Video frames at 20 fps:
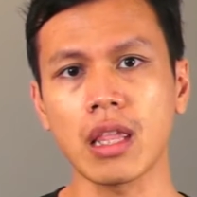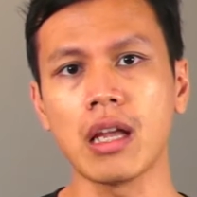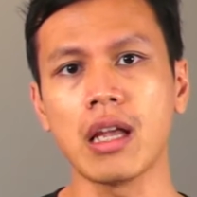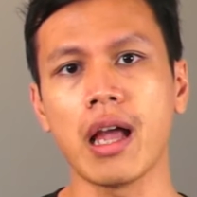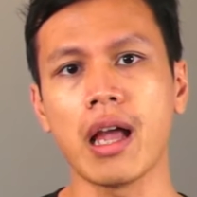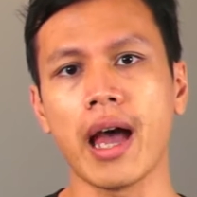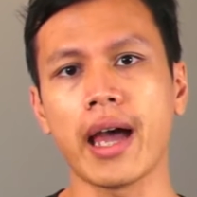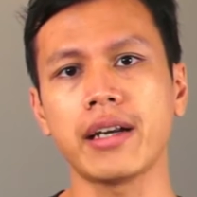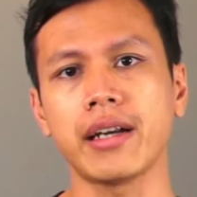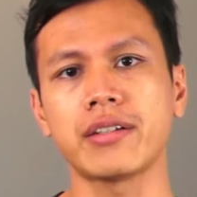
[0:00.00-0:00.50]

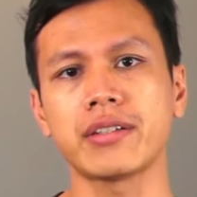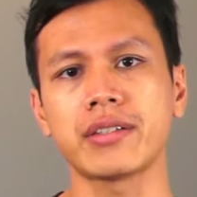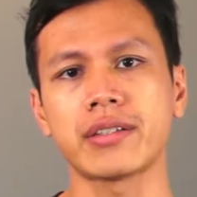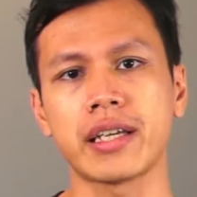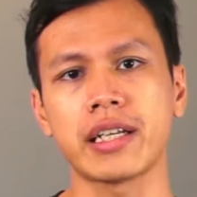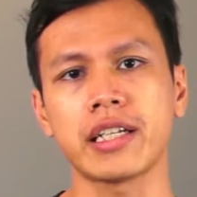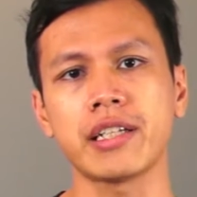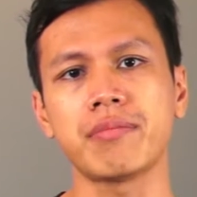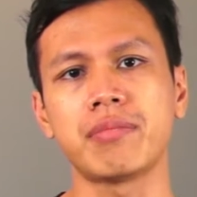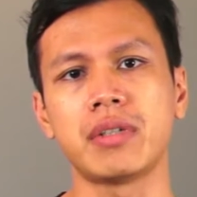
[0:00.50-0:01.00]

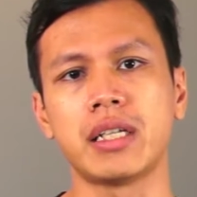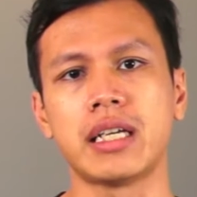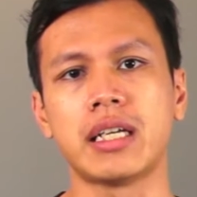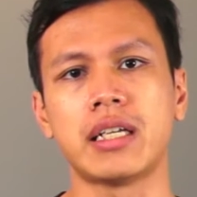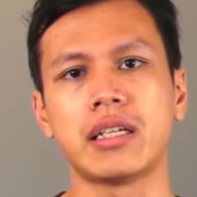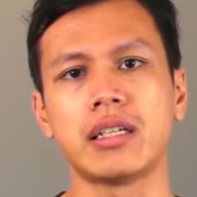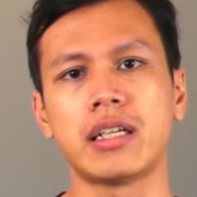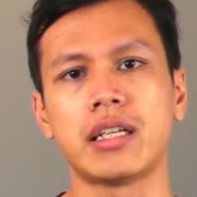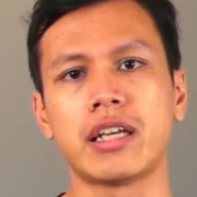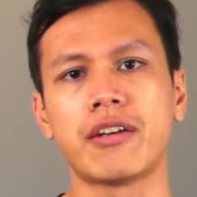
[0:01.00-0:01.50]
Understandably,
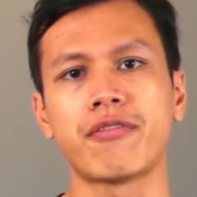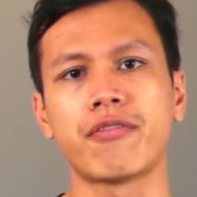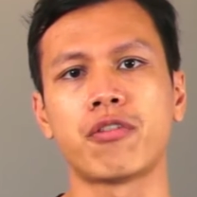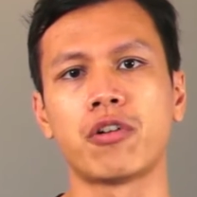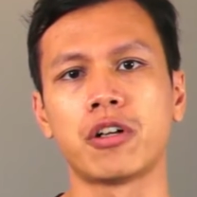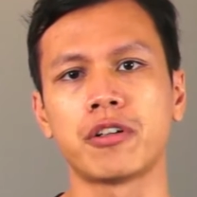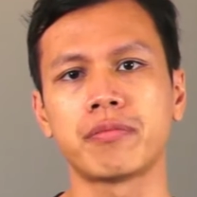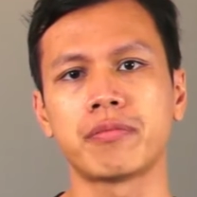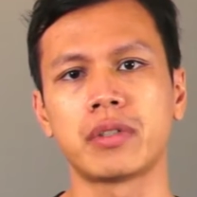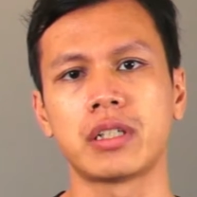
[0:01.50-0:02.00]
the
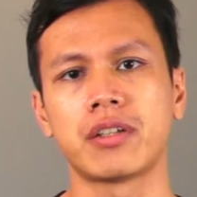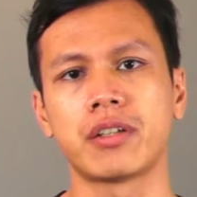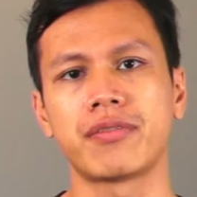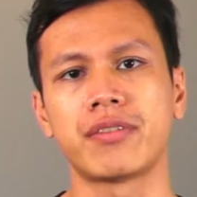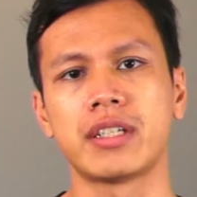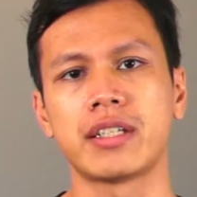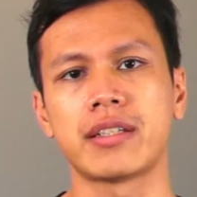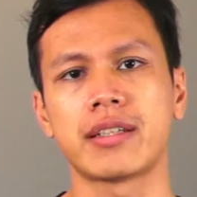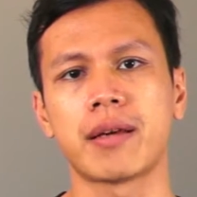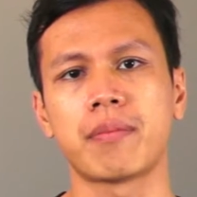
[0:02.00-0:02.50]
involvement of
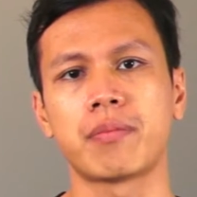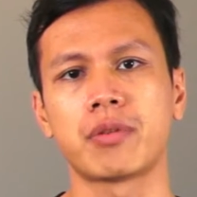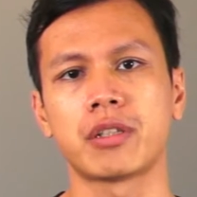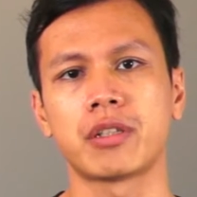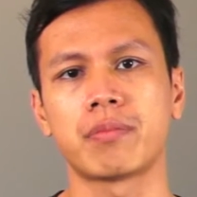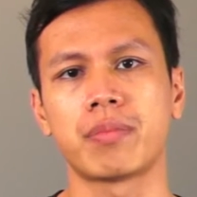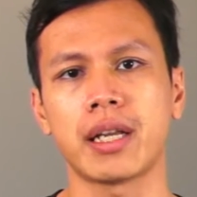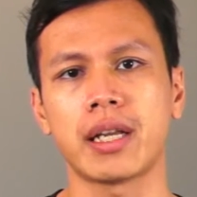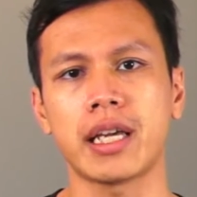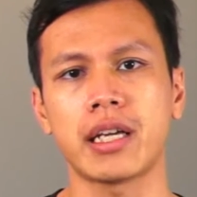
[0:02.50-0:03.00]
these separate
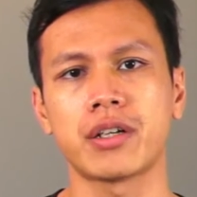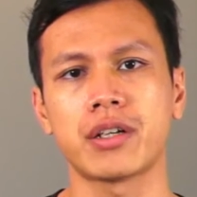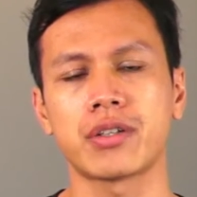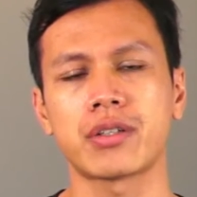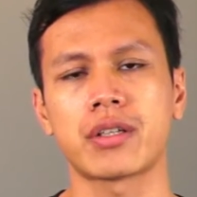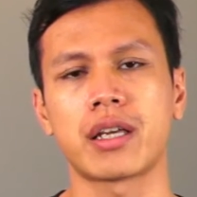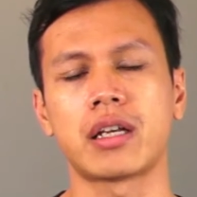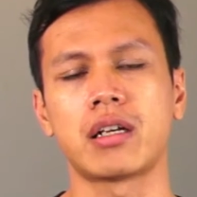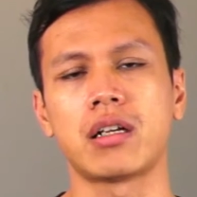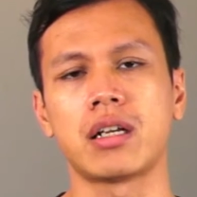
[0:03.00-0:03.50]
players
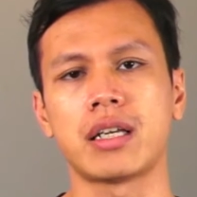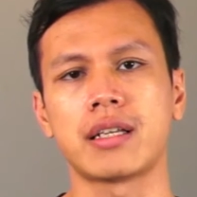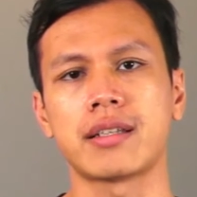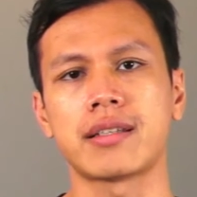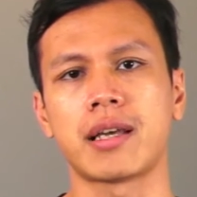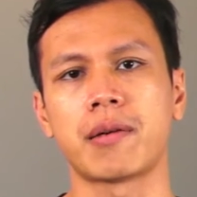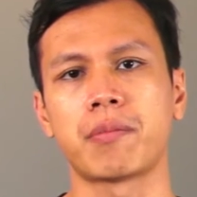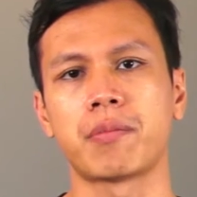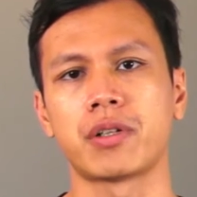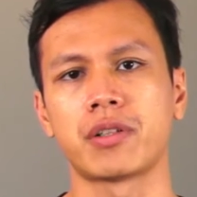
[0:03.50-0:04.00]
handling
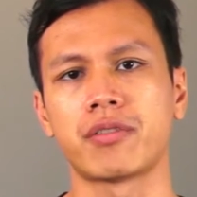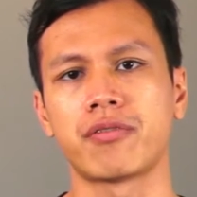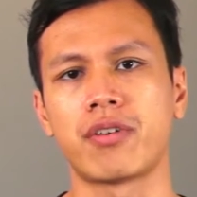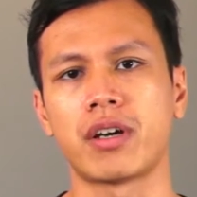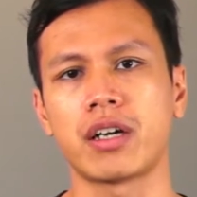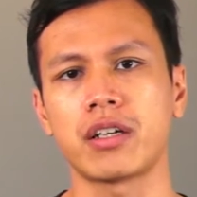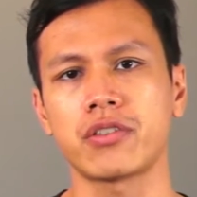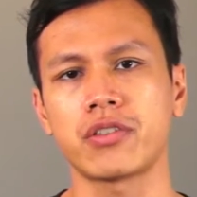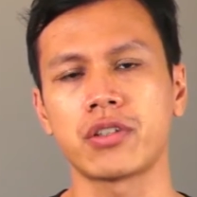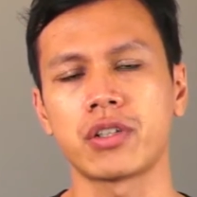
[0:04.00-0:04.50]
separate
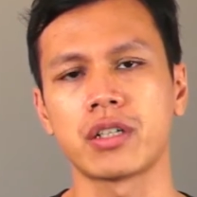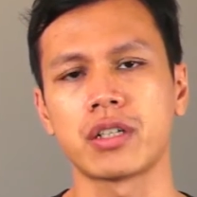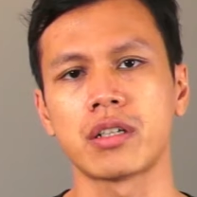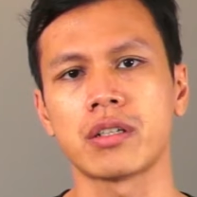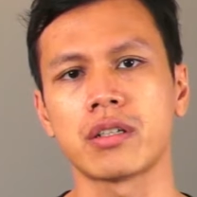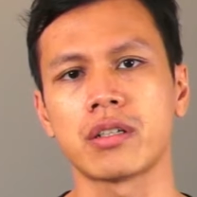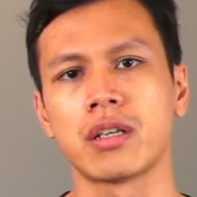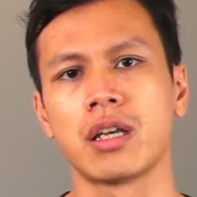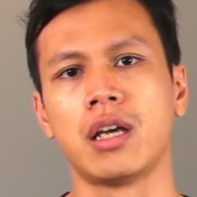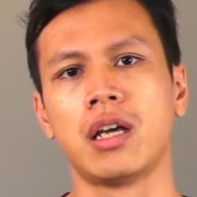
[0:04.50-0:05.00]
functions
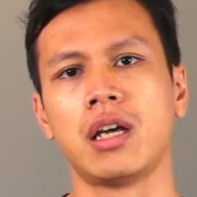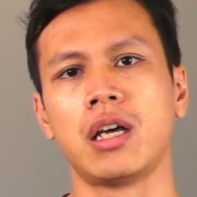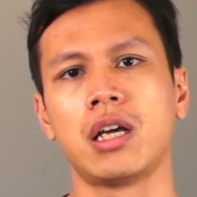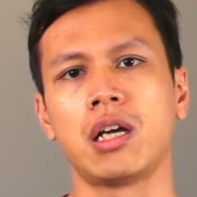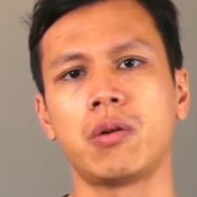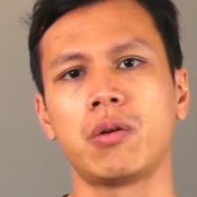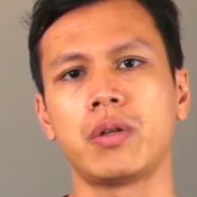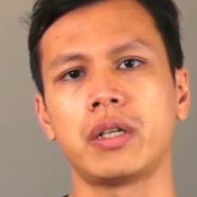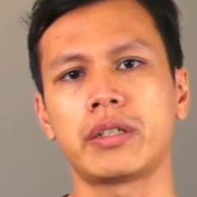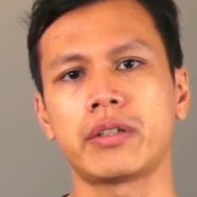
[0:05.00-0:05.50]

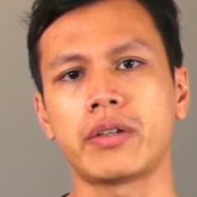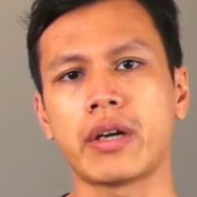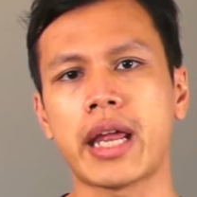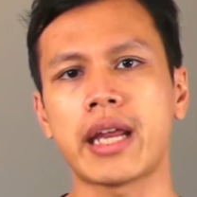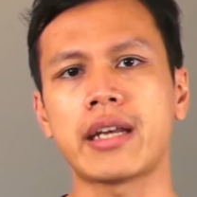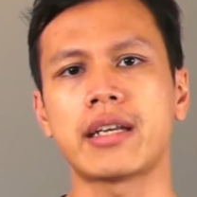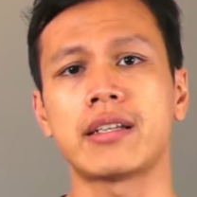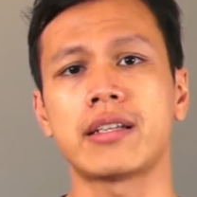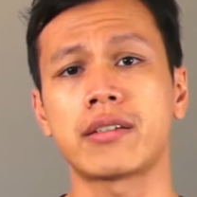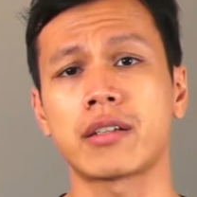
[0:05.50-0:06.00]
will create
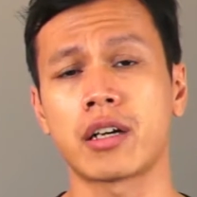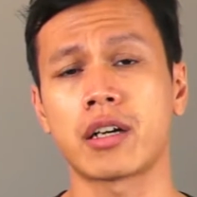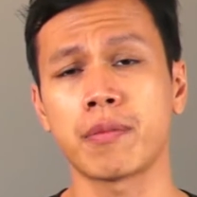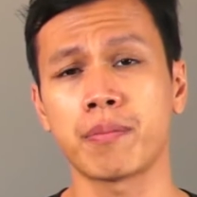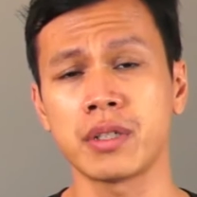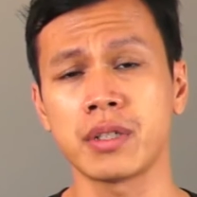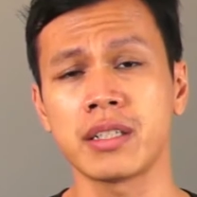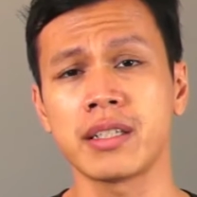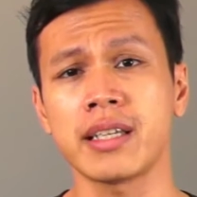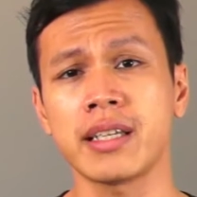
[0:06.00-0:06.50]

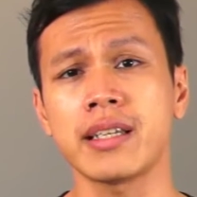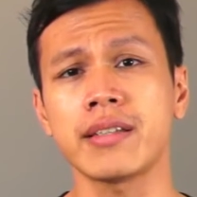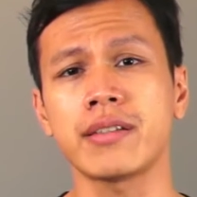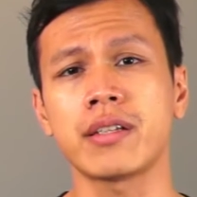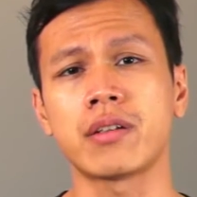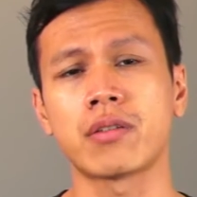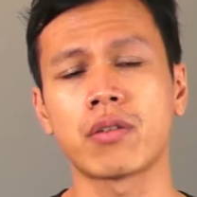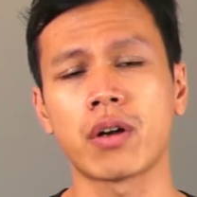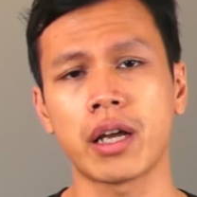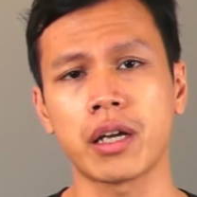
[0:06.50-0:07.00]
discrepancies in
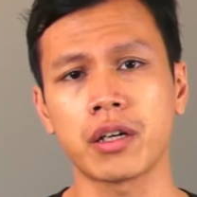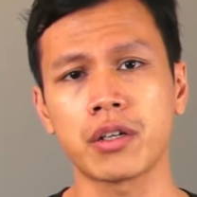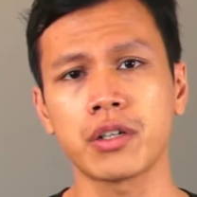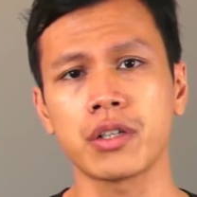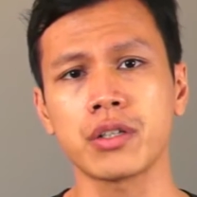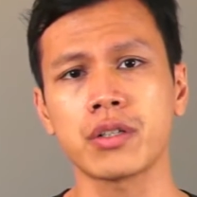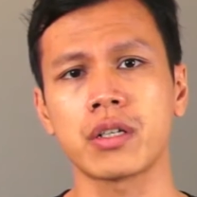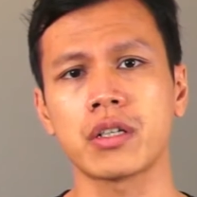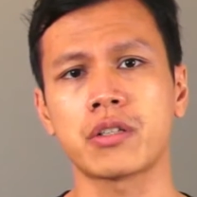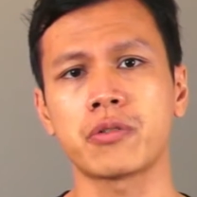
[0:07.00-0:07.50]

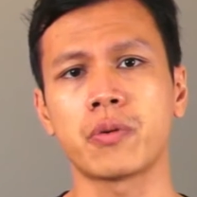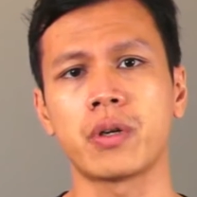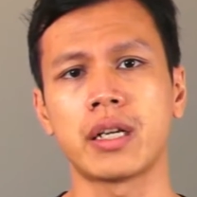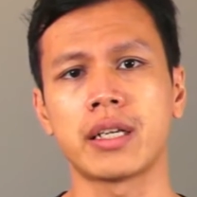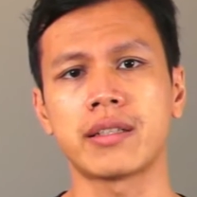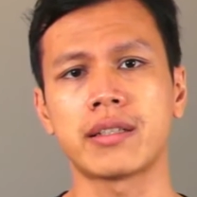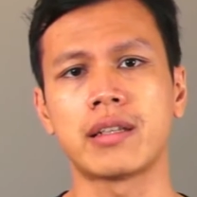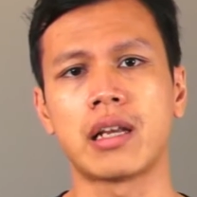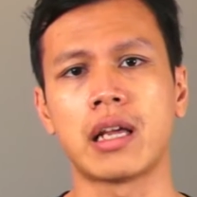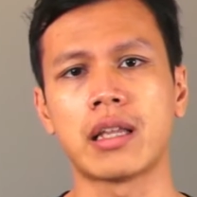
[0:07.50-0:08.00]
records as well
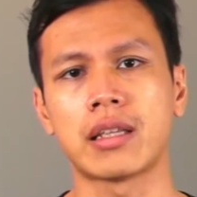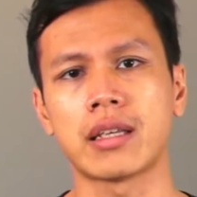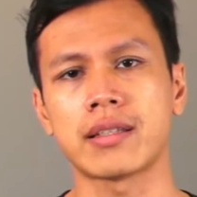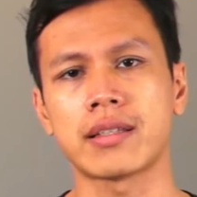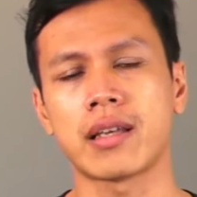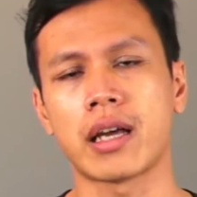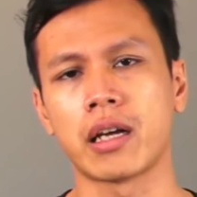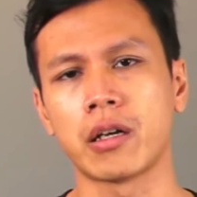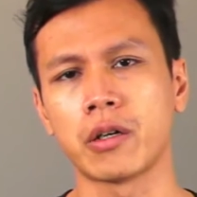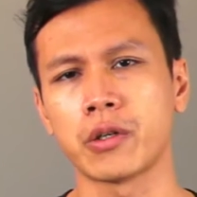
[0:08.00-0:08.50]
as data
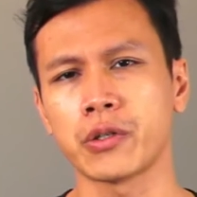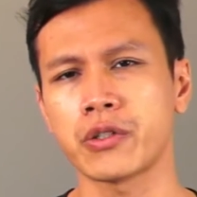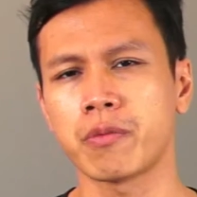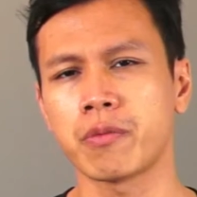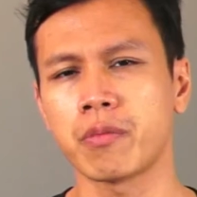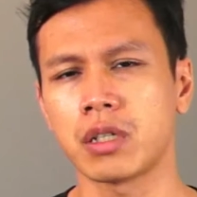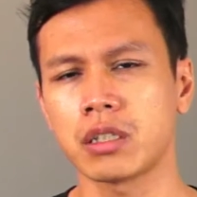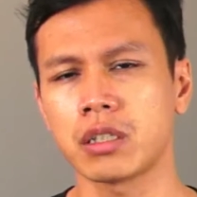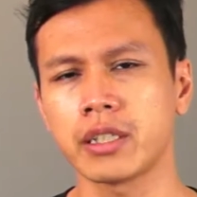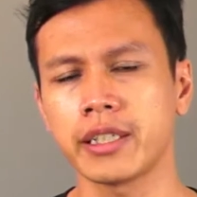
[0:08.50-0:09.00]
silos
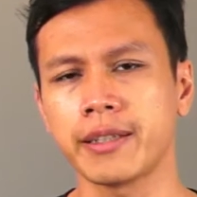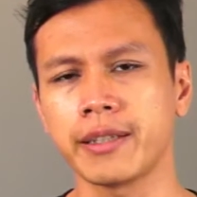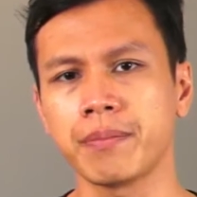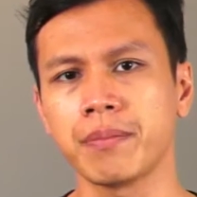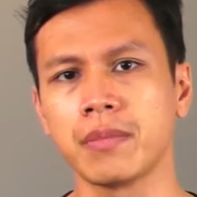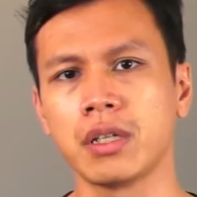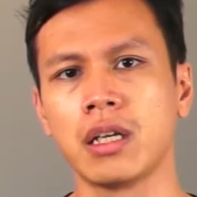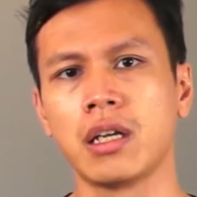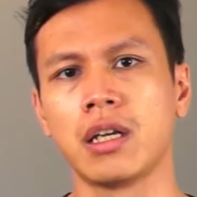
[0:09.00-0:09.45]
among them,